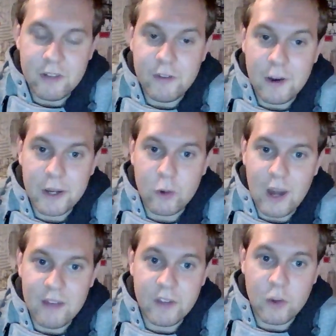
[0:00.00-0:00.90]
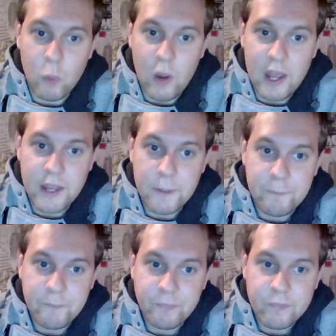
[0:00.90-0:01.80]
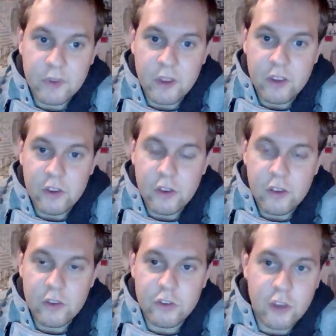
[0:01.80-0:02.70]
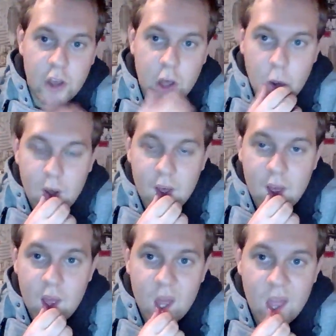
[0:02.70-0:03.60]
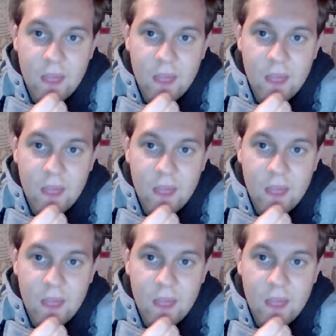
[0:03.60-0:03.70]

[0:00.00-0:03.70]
in a very graphic way. So,